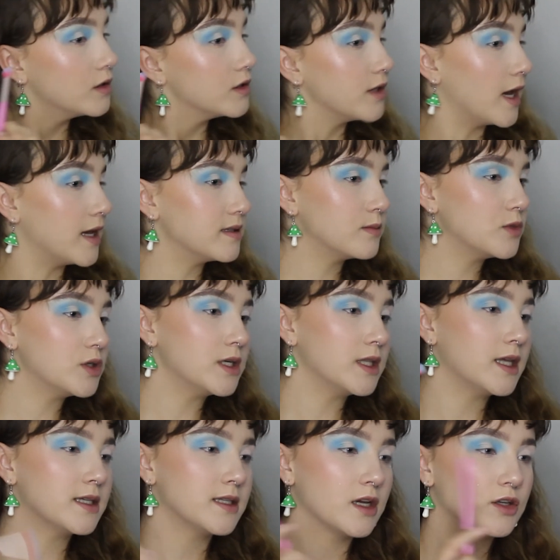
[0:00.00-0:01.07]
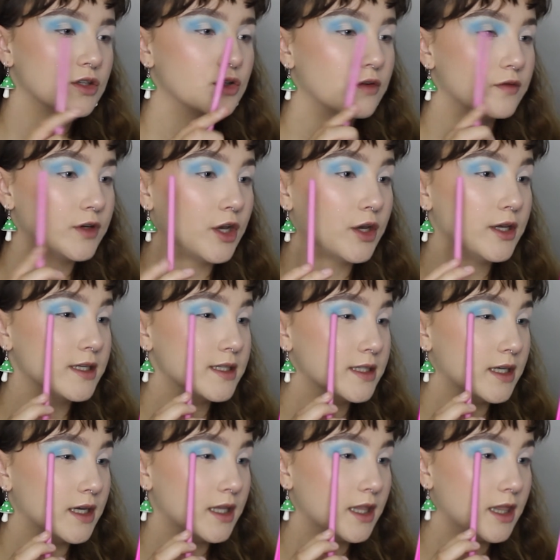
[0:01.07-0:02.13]
So as I'm doing this, I can sort of notice
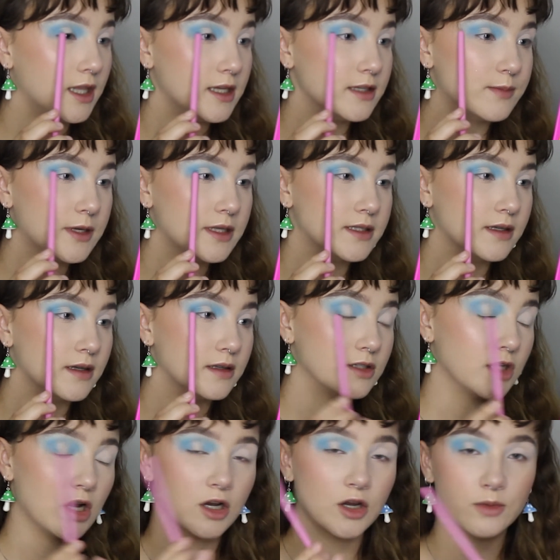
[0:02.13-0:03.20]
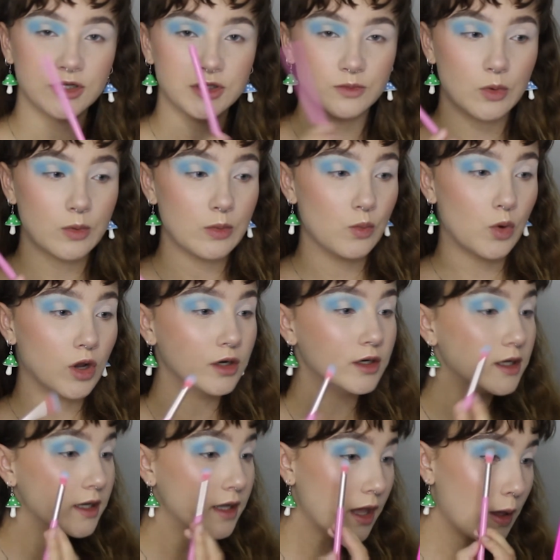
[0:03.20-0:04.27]
that these bits are darker, which is what we want,
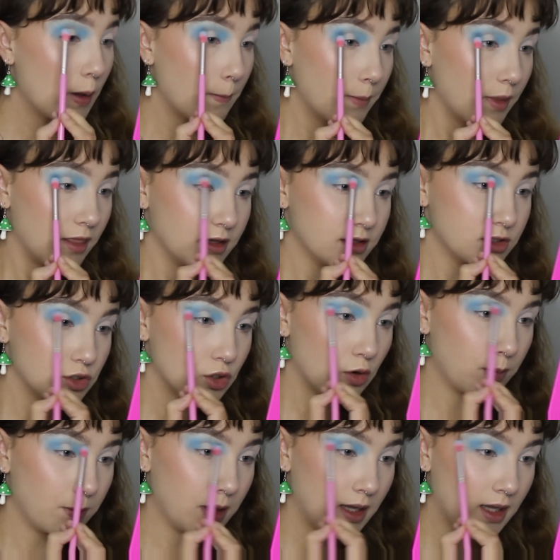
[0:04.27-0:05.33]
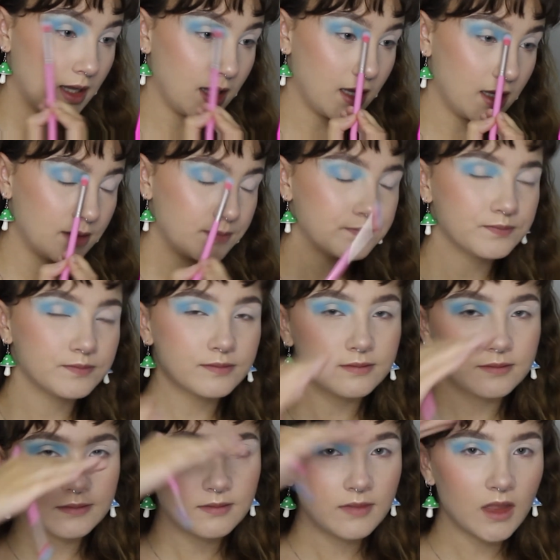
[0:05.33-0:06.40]
but this top bit here
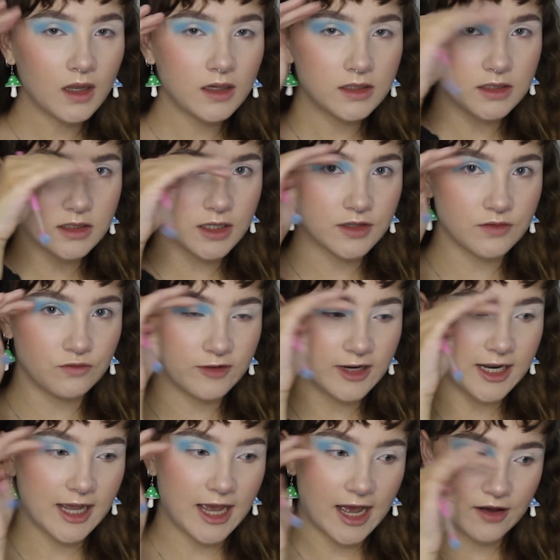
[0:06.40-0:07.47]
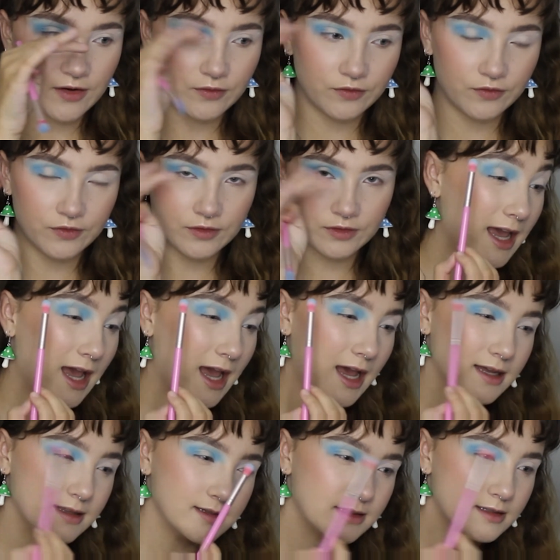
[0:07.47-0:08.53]
doesn't really have
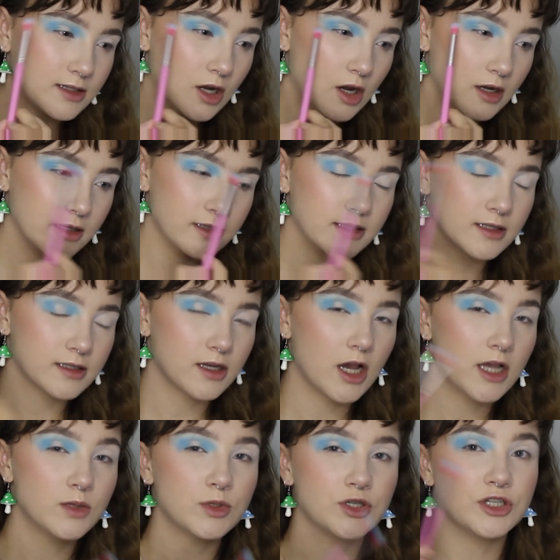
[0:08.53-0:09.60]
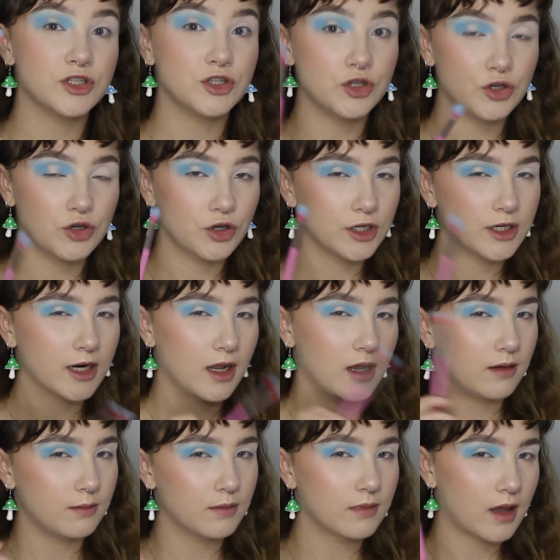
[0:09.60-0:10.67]
as dark as the sides, which is good, and I